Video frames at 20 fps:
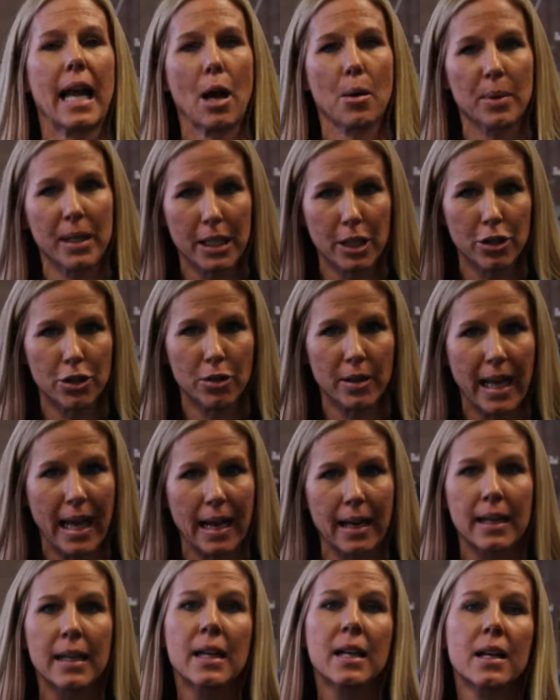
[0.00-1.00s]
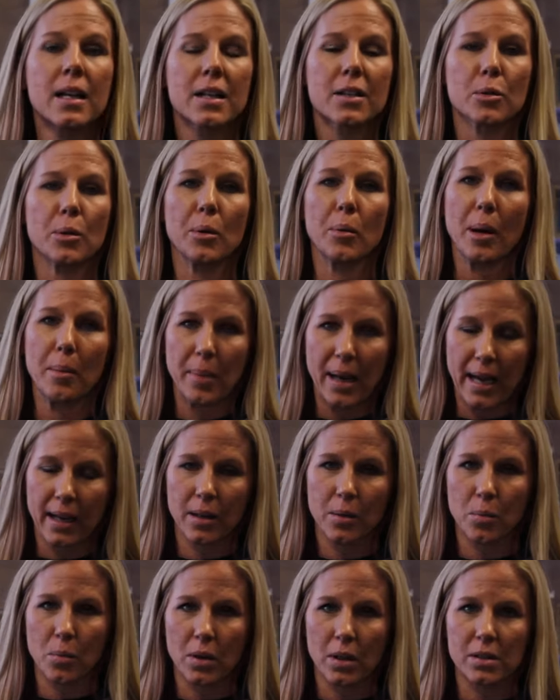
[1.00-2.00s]
and how we can do that. So we went
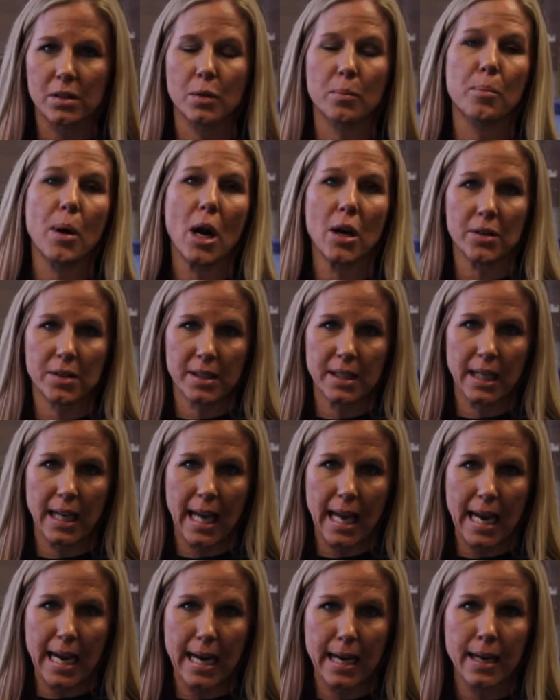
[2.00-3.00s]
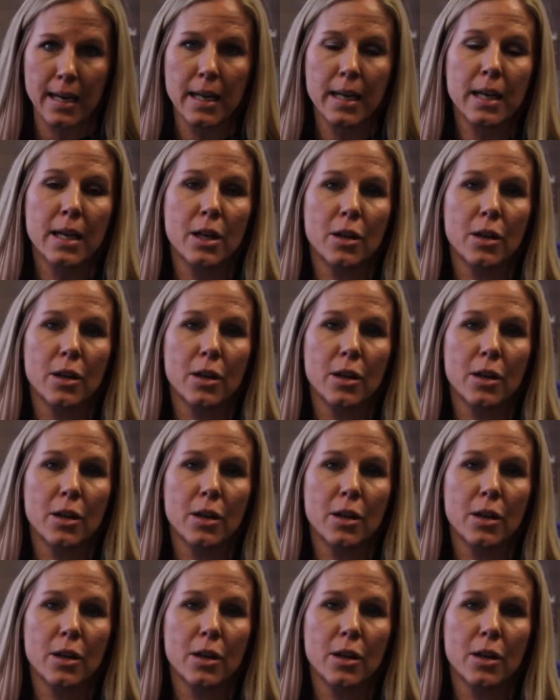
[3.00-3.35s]
back and worked some parts today.